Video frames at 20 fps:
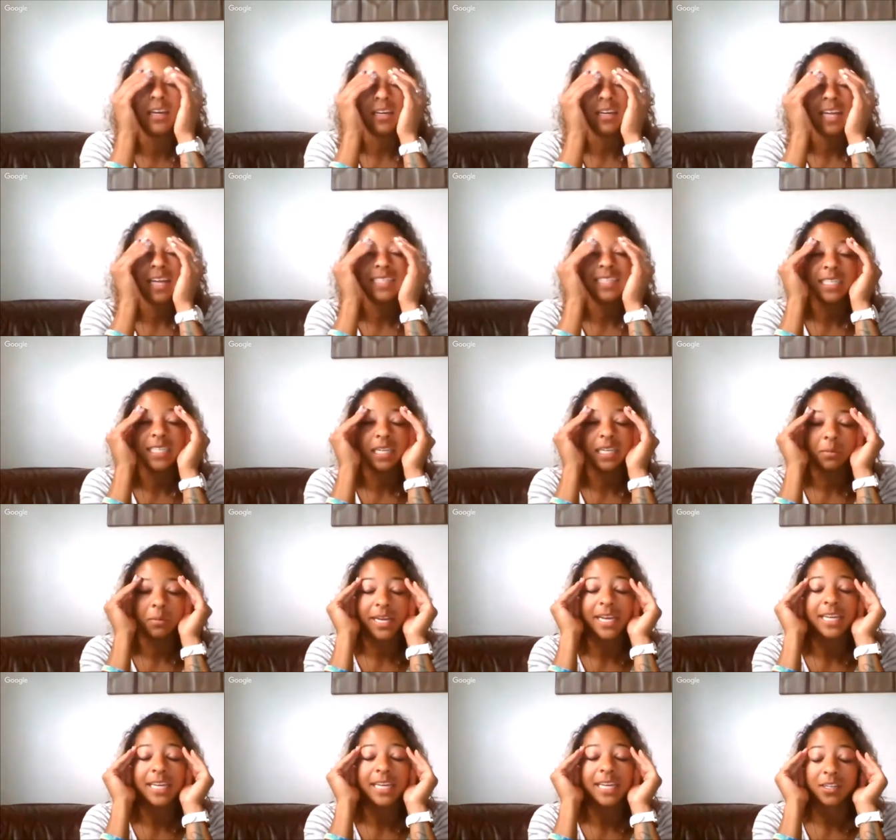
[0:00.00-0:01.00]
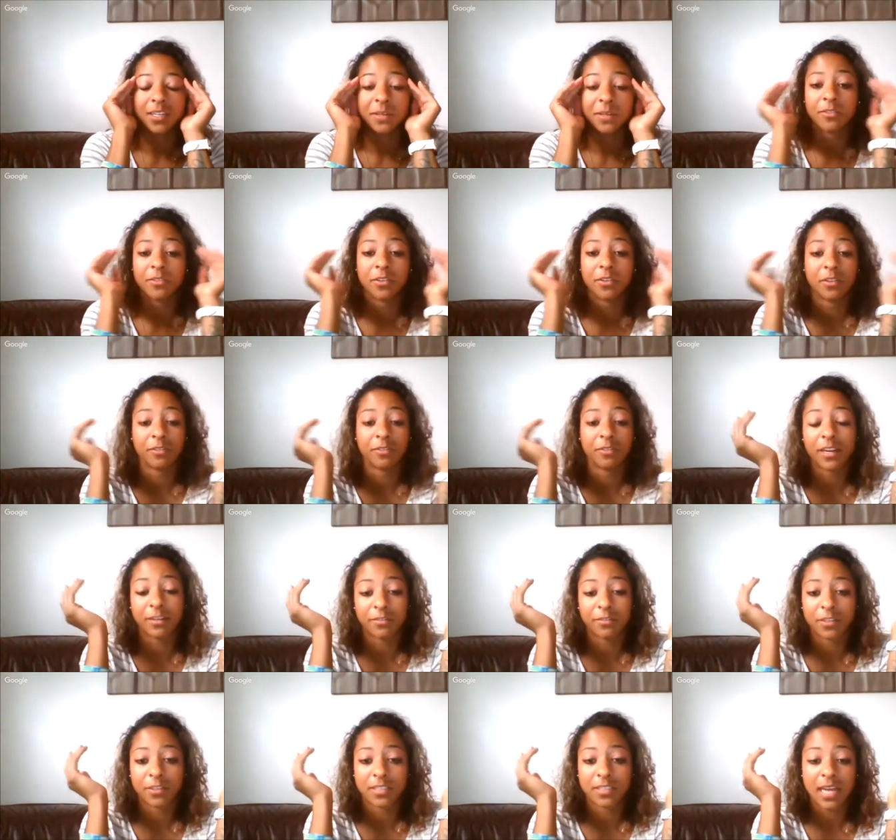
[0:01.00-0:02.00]
N C double A tournament for the very
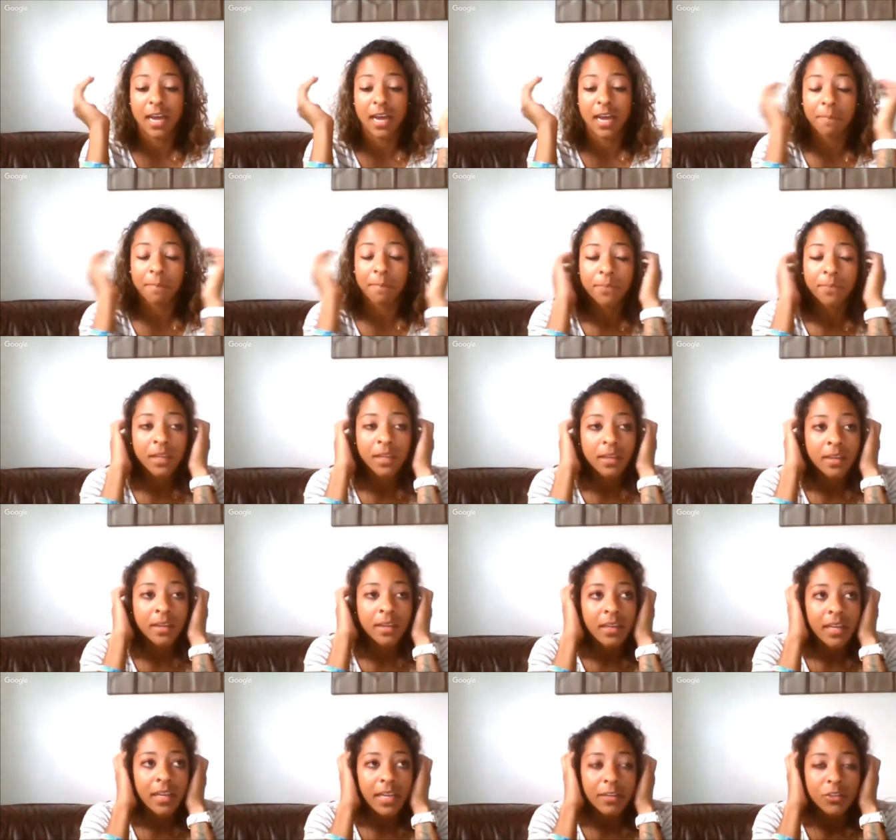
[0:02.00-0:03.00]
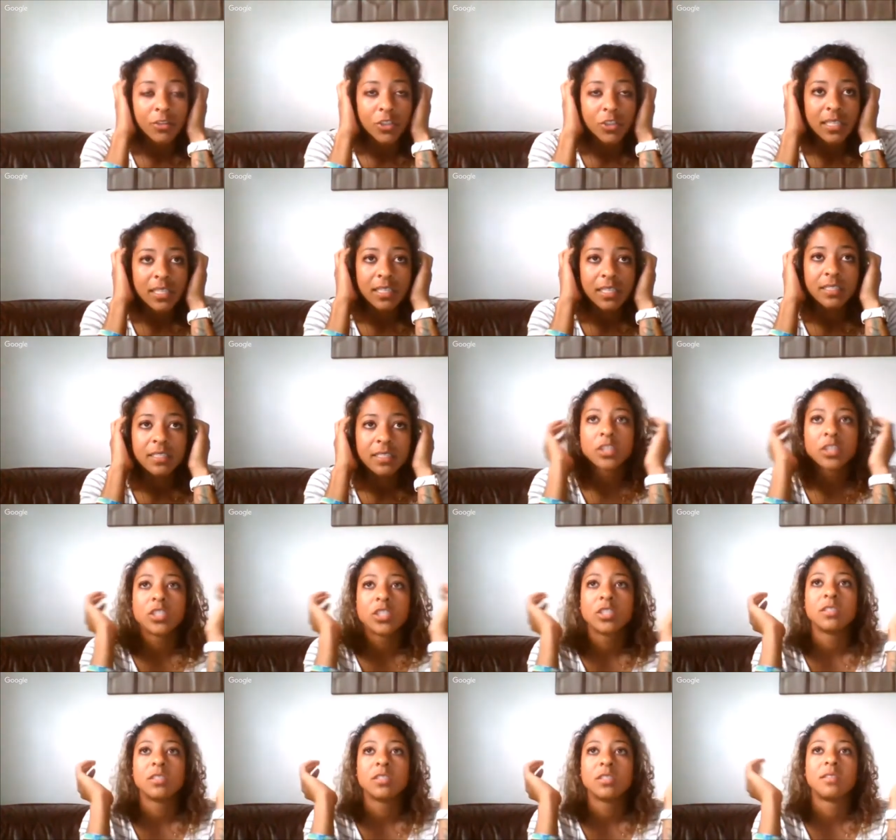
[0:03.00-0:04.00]
first time. It was just like such
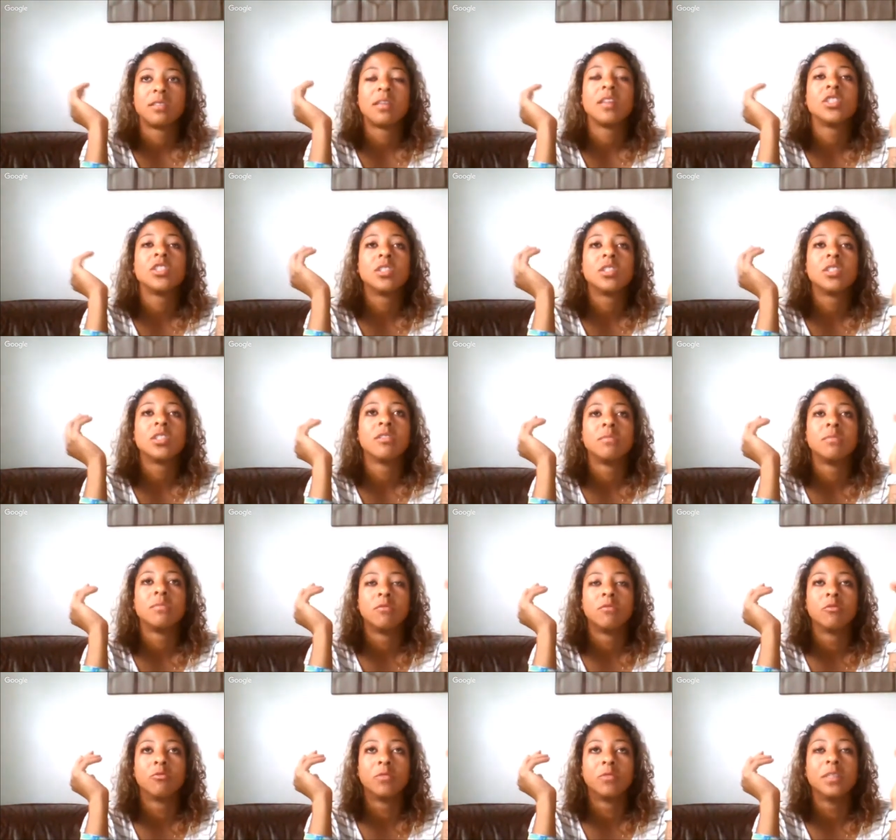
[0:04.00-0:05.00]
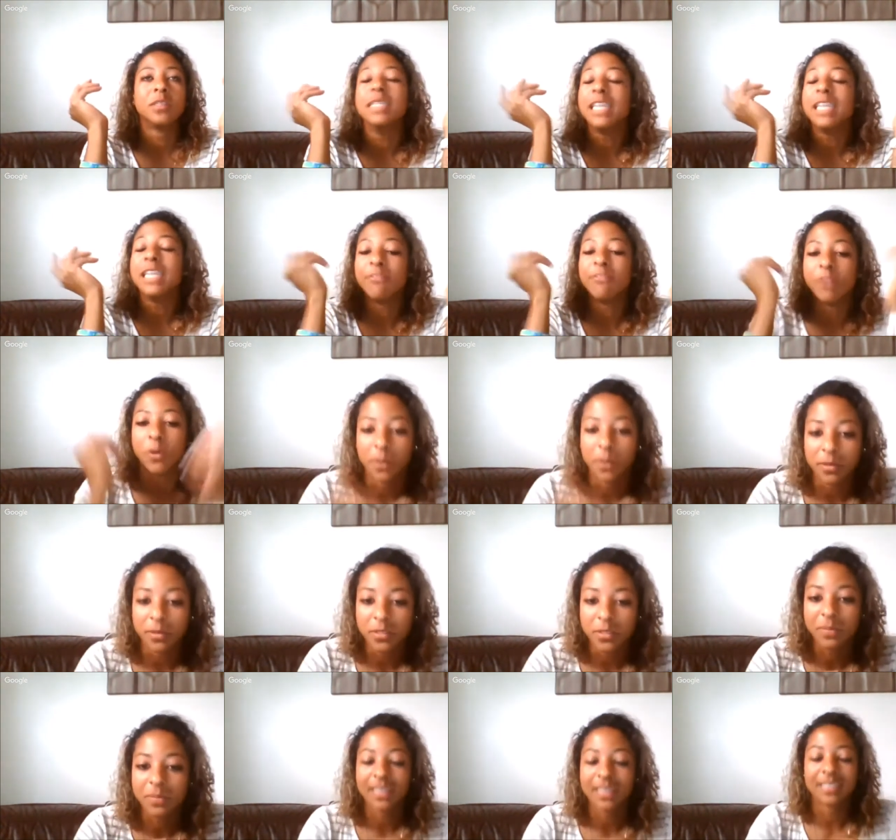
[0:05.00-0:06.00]
such a relief
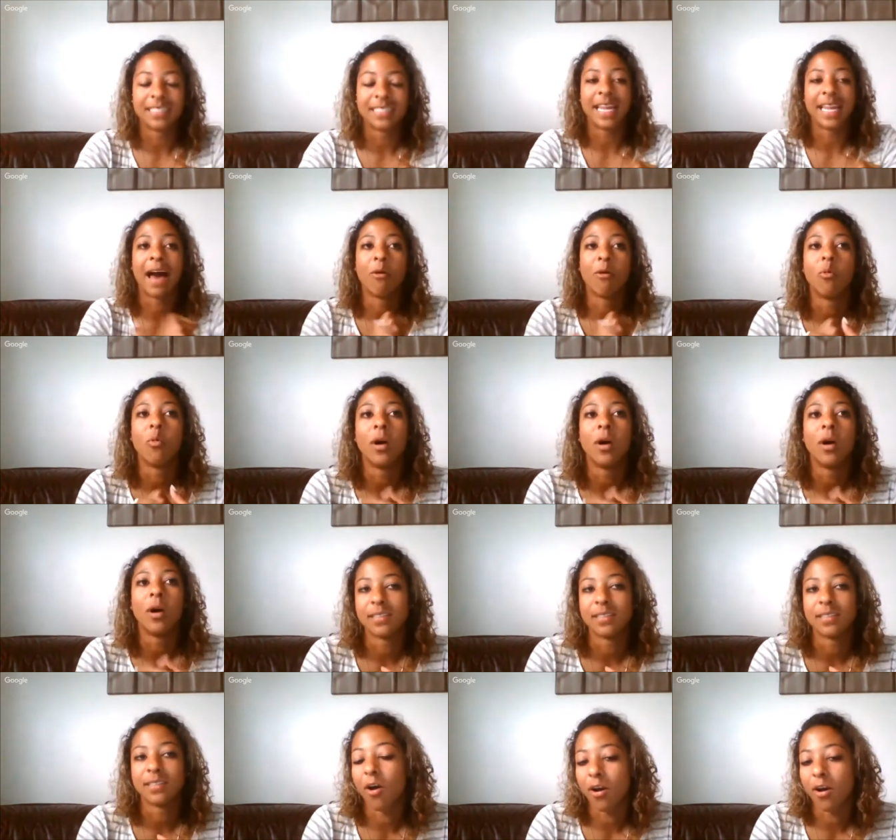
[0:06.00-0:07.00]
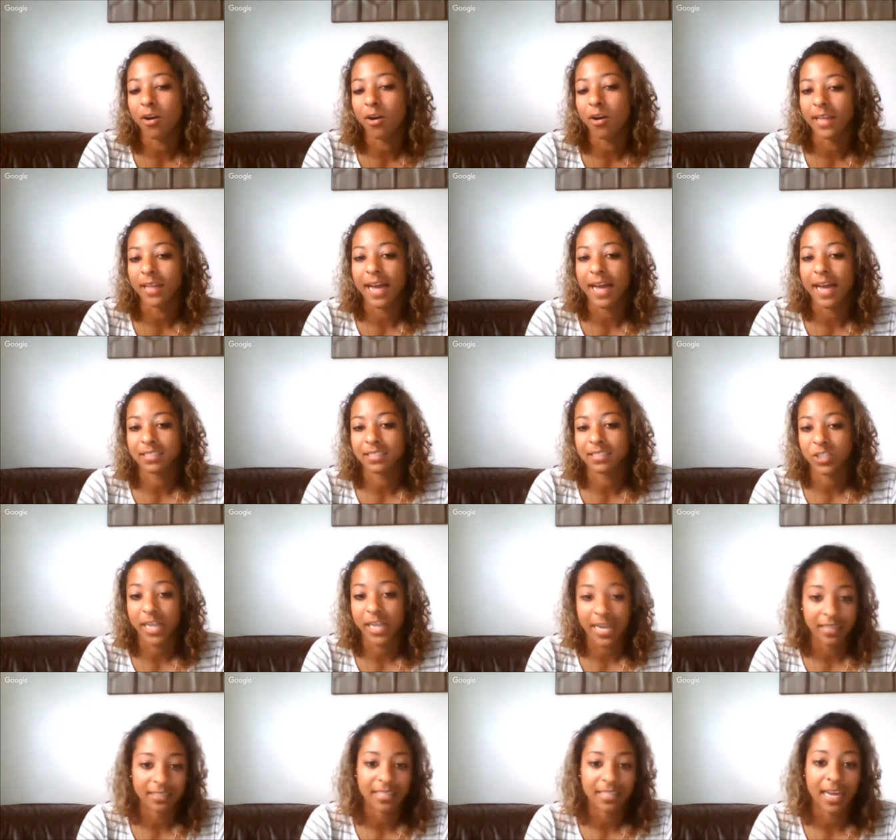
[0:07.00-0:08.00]
almost, because that was our last
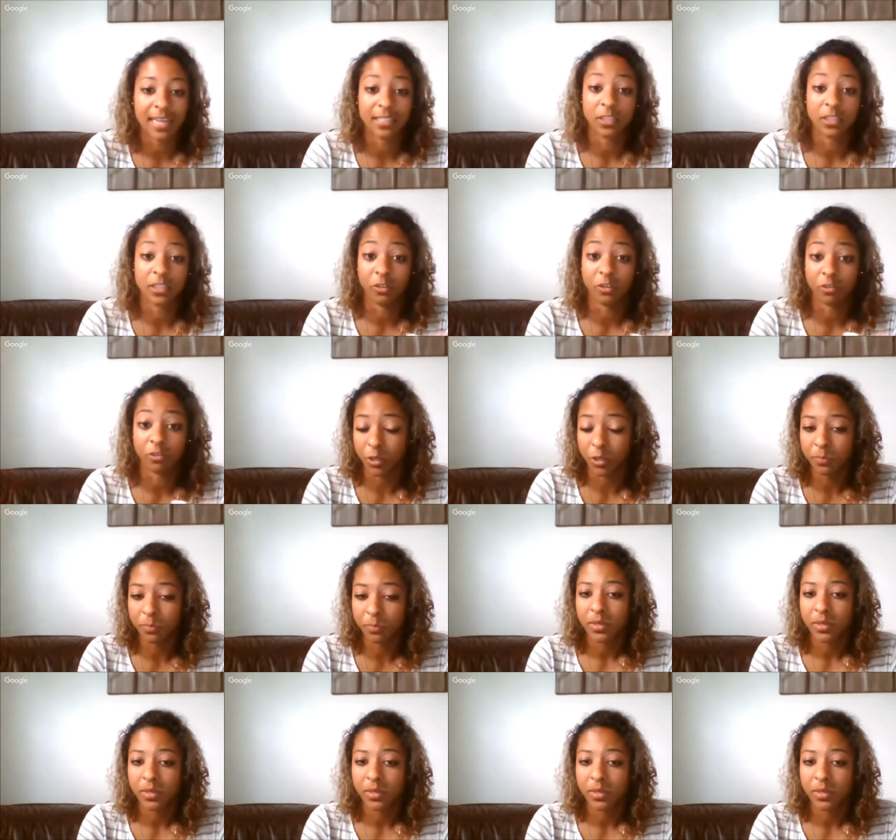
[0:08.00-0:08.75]
chance as a group.